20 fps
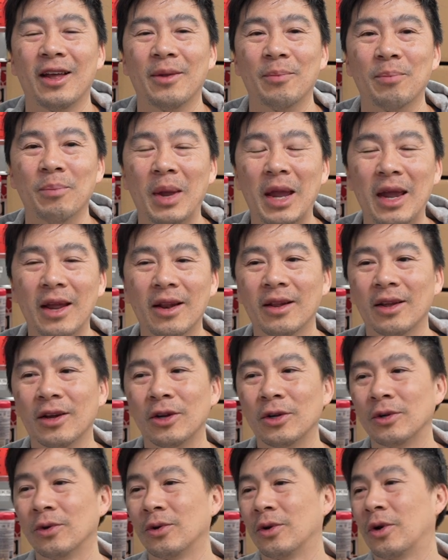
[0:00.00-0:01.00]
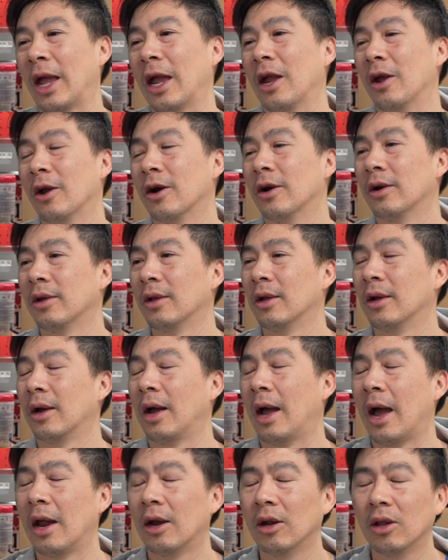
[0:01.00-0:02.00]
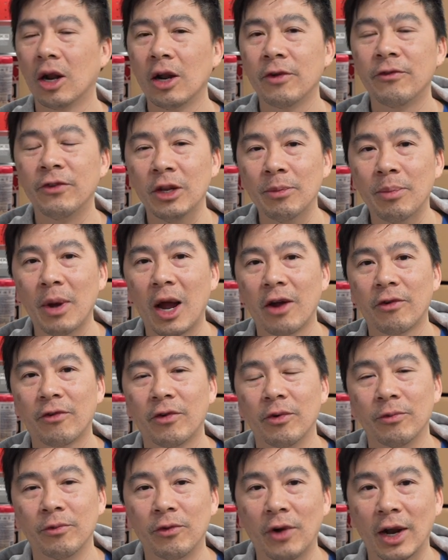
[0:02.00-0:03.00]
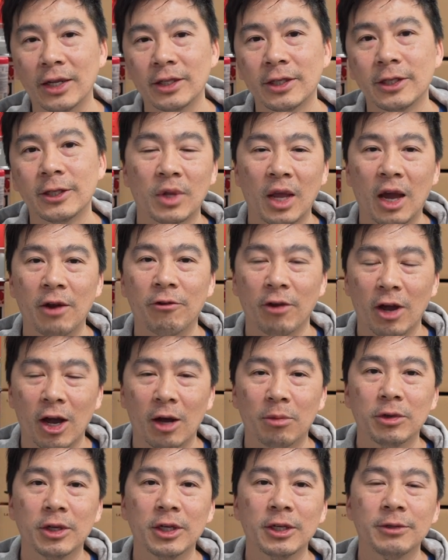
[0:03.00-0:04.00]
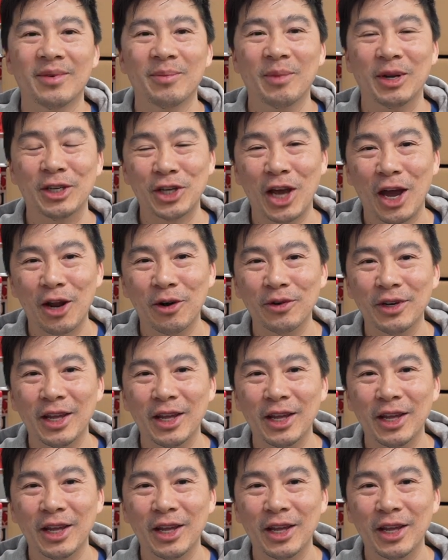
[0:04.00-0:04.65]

made, uh, okay, uh, I had a lot of feedback from friends and family. My channel